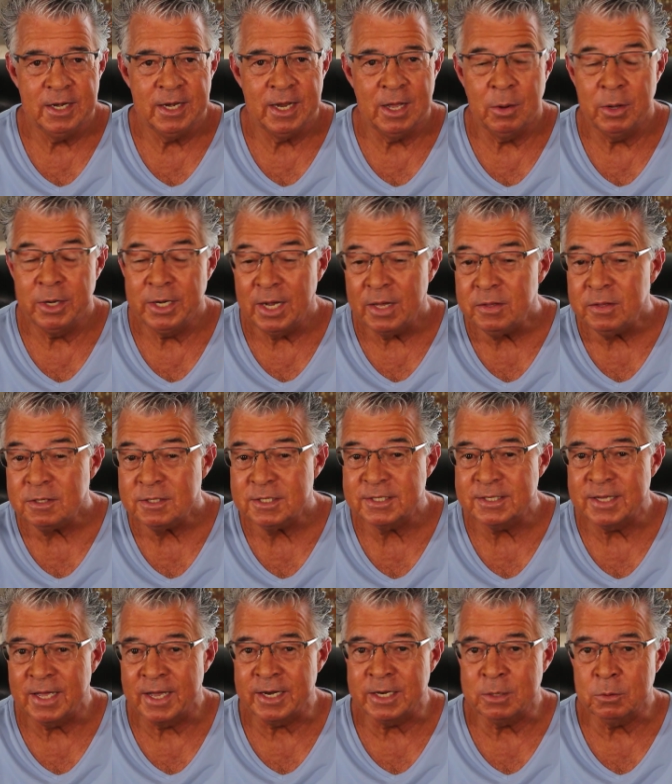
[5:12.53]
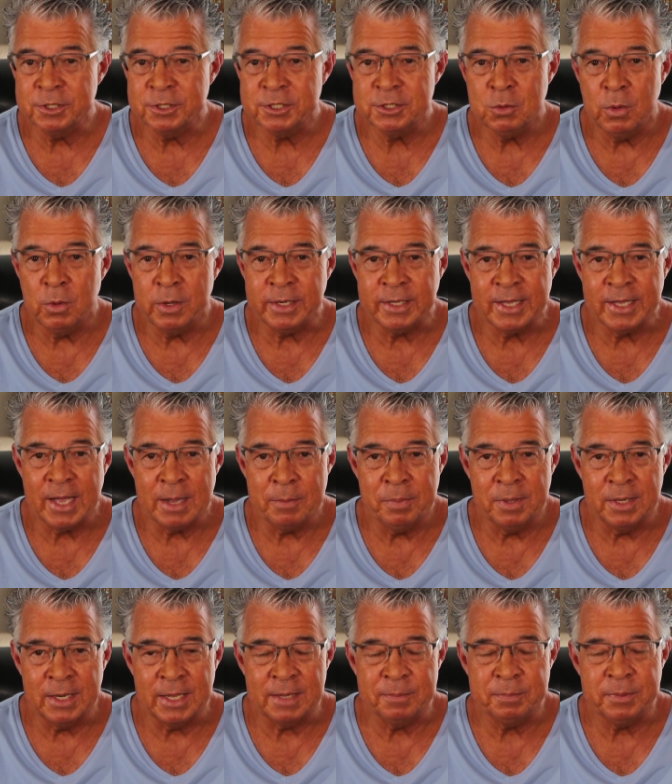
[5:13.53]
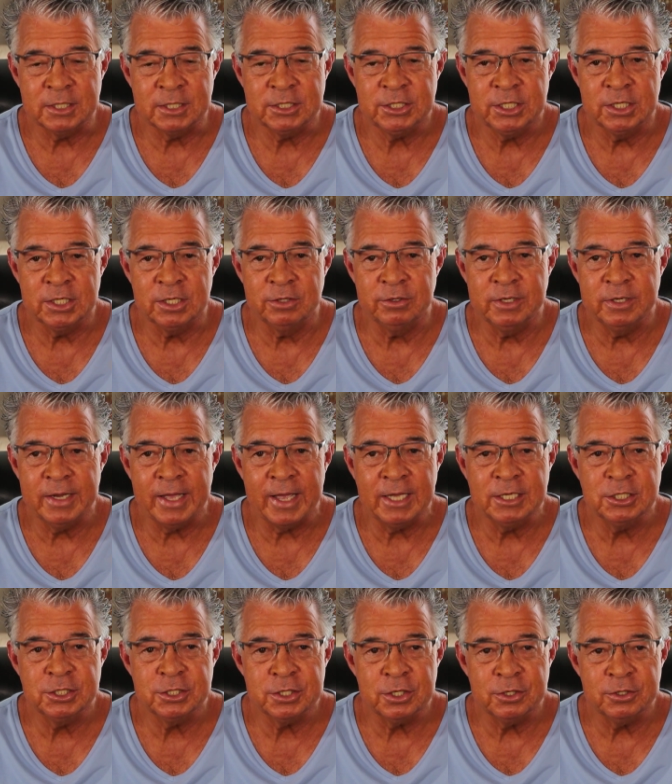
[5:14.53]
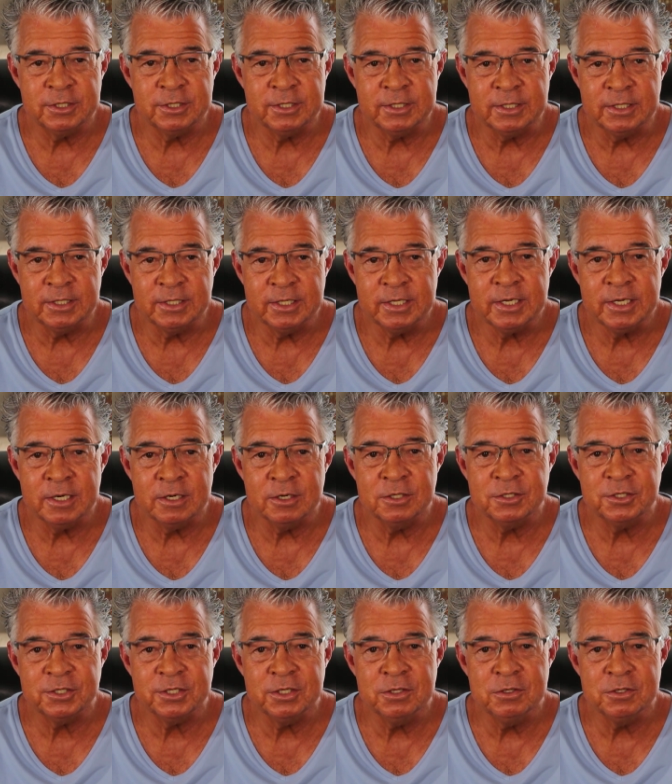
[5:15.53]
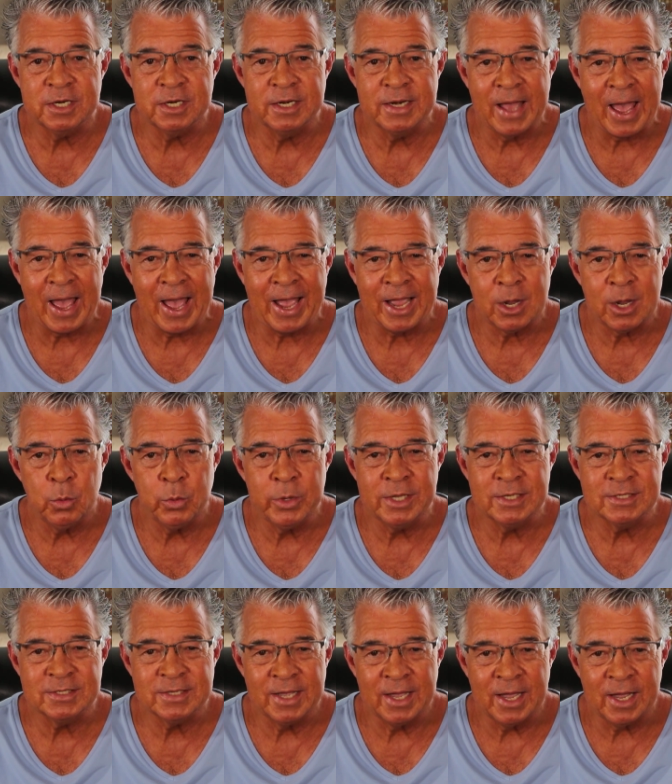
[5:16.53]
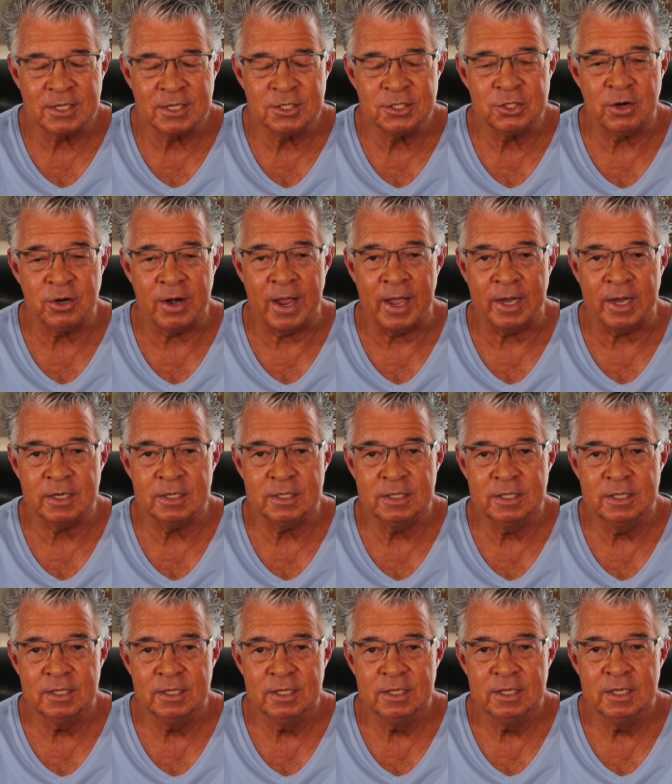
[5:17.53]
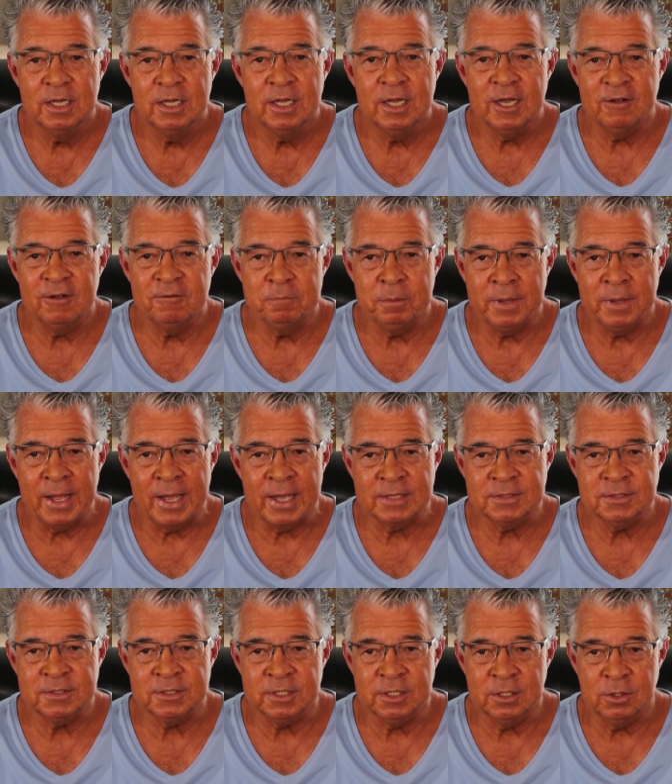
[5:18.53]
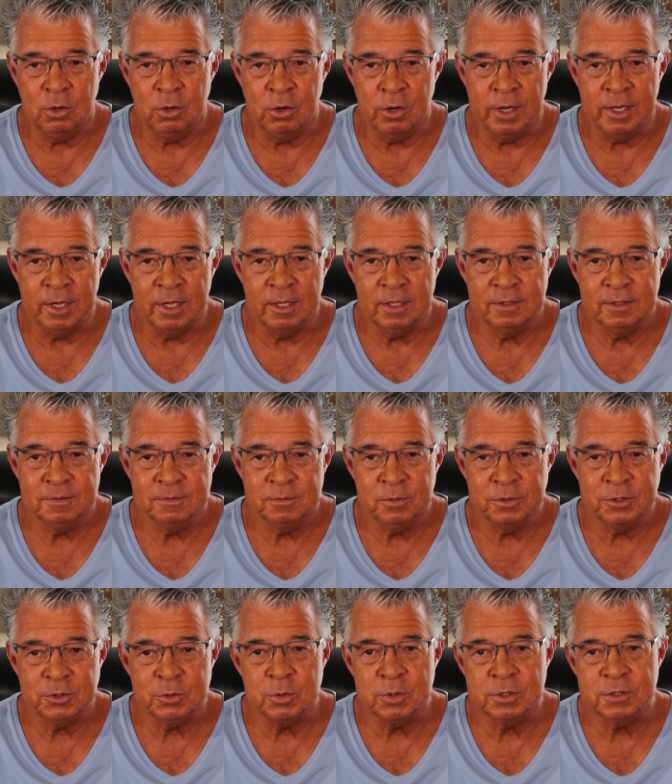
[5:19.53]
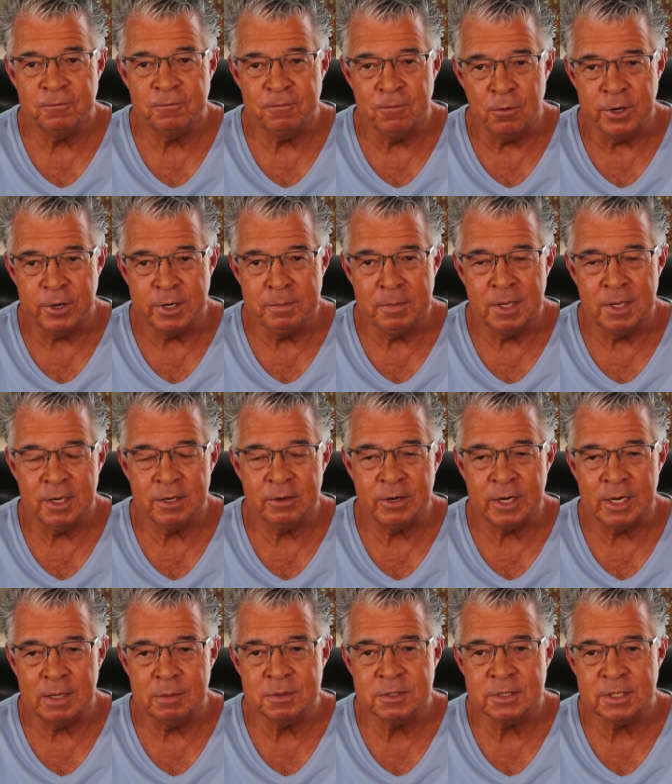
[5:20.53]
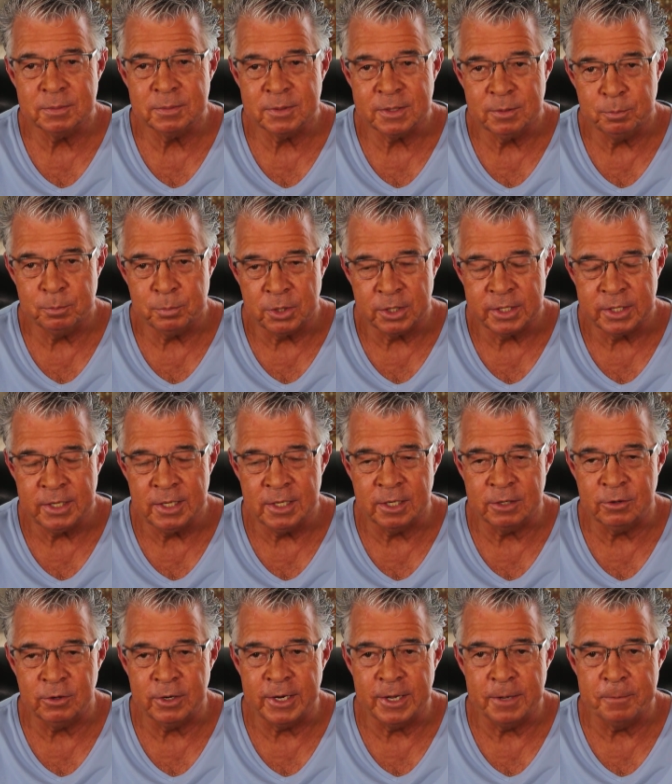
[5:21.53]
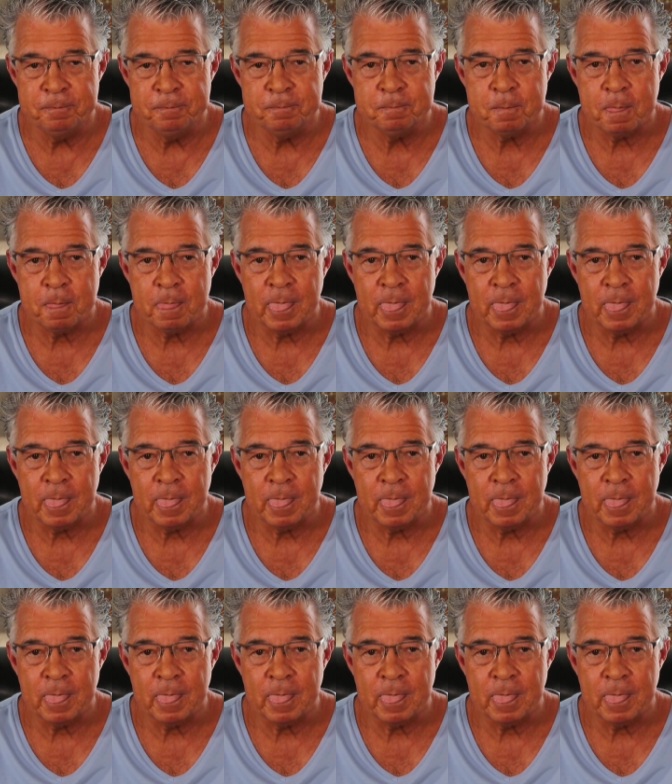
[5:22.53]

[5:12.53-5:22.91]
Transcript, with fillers: Now, another study with 20 epileptic children aged 13 years used an aqueous extract of black seed oil, which was 40 milligrams per kilogram,